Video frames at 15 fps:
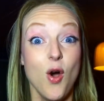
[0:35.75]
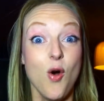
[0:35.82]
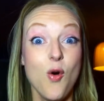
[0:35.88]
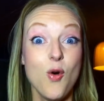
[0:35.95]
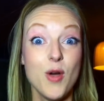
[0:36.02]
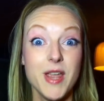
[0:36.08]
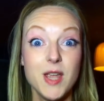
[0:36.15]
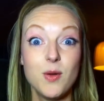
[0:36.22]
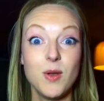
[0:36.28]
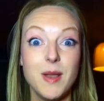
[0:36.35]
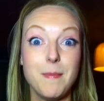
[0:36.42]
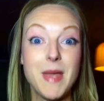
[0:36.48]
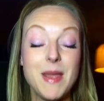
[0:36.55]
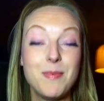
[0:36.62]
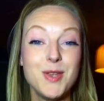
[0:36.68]
Or equally,
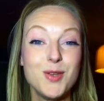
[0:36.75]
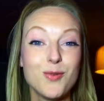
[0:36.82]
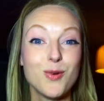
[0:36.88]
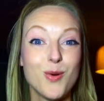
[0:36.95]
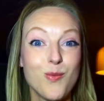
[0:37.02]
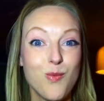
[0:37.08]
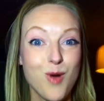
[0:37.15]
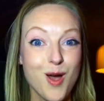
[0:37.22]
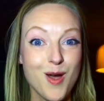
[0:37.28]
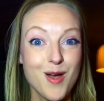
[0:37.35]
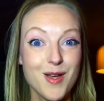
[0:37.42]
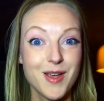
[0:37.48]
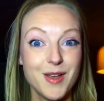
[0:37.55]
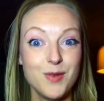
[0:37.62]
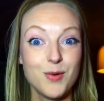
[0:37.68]
maybe you're at
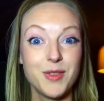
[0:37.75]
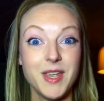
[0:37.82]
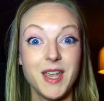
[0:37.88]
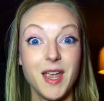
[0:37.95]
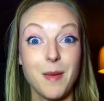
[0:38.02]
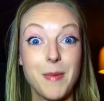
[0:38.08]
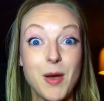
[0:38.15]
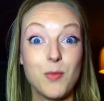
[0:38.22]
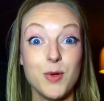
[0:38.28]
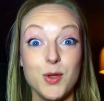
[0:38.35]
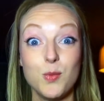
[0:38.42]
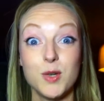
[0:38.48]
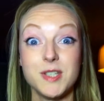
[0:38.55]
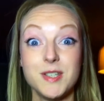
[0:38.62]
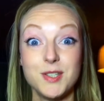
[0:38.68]
work and you're thinking about what you
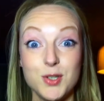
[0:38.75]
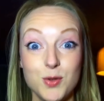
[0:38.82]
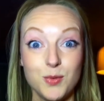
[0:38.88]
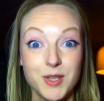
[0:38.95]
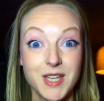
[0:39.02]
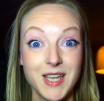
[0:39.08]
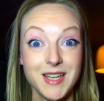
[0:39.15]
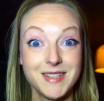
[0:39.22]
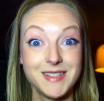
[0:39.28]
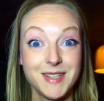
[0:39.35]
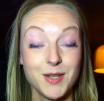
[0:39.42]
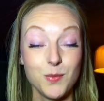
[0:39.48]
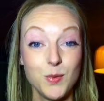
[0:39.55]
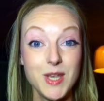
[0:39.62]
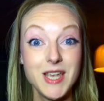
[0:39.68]
want to do with the kids at
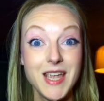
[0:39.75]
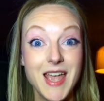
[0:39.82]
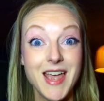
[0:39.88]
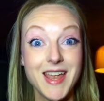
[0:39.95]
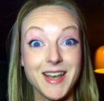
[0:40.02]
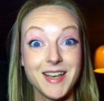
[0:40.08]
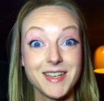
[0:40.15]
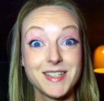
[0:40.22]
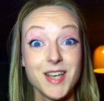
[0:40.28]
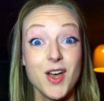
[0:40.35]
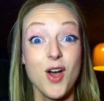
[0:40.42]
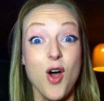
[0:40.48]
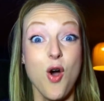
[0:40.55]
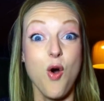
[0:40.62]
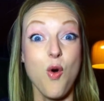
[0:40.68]
the weekend,
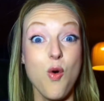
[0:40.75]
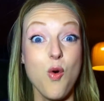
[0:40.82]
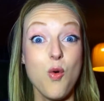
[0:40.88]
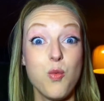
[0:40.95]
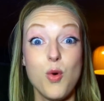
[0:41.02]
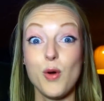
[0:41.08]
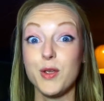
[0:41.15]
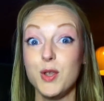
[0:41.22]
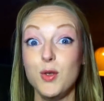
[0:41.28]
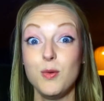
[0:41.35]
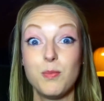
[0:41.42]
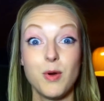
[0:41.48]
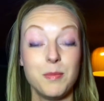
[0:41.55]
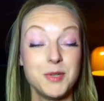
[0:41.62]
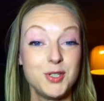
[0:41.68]
or what you
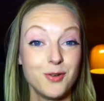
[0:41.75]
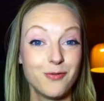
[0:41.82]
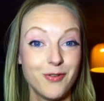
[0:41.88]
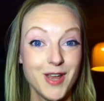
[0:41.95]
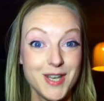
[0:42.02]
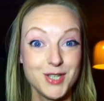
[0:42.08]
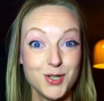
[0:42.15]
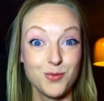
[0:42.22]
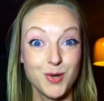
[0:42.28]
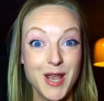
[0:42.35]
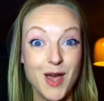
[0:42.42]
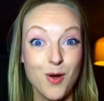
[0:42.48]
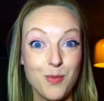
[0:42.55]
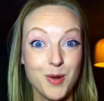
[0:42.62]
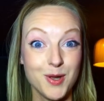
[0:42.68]
promised your friend you would
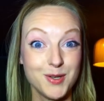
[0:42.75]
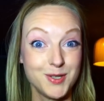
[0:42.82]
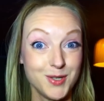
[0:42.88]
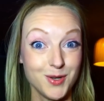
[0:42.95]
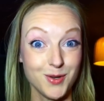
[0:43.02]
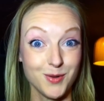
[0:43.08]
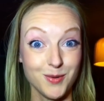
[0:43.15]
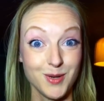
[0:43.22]
help her do.